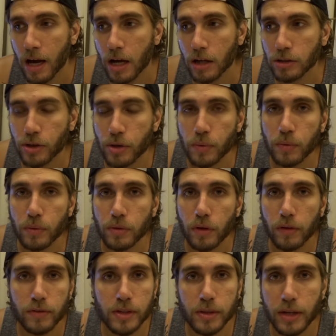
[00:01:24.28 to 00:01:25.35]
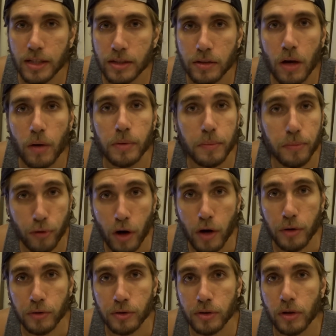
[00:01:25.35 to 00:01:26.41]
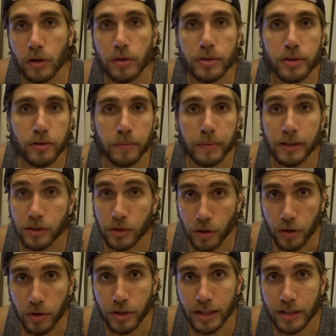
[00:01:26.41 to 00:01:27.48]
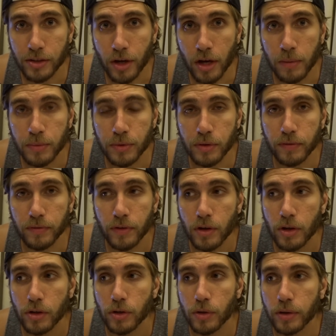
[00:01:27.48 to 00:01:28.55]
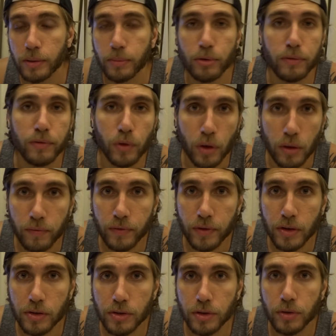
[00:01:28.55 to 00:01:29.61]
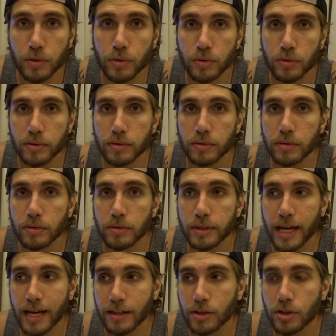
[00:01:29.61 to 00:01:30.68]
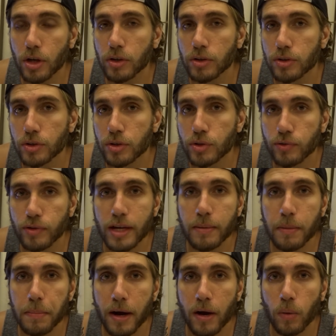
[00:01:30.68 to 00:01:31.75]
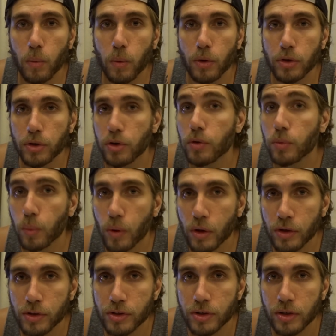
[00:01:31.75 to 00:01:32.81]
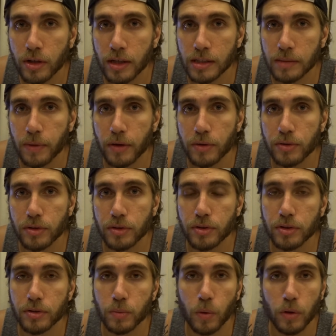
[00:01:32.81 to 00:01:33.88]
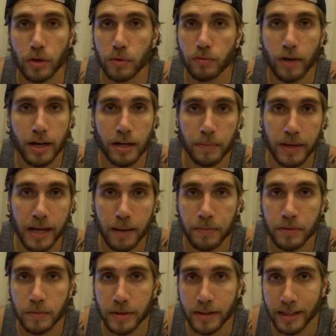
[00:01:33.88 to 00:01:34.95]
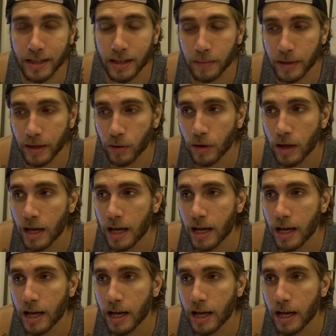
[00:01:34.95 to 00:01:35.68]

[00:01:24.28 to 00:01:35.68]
So obviously let's start with the pros. So lucid dreaming is good in terms of you can improve your confidence, you can get the chance to dream about what you want as opposed to just what you randomly happen to be thinking about.